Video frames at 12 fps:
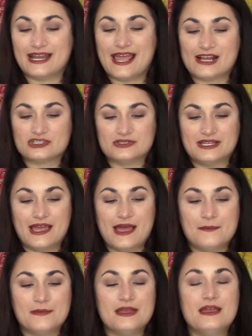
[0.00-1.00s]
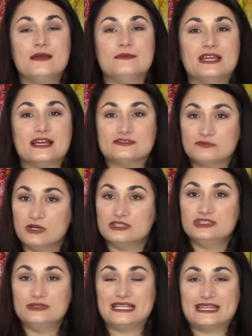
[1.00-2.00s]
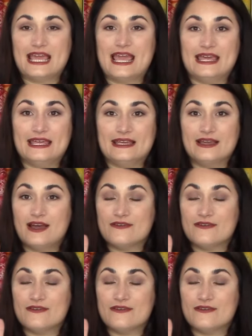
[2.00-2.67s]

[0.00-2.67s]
actually am, because once you get the hang of